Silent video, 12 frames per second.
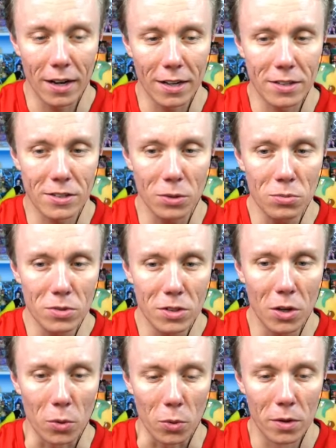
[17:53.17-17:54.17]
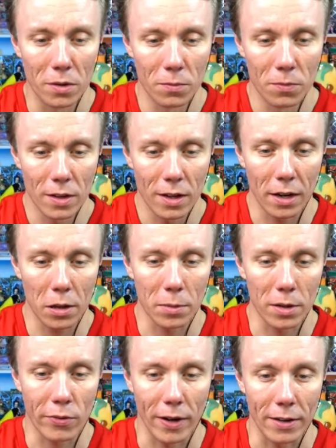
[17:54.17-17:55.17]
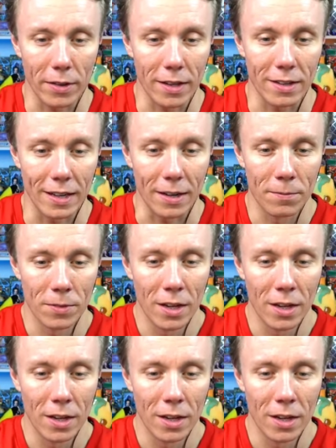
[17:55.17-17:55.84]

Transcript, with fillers: I don't know. I guess I'm going to find out at the end of the day.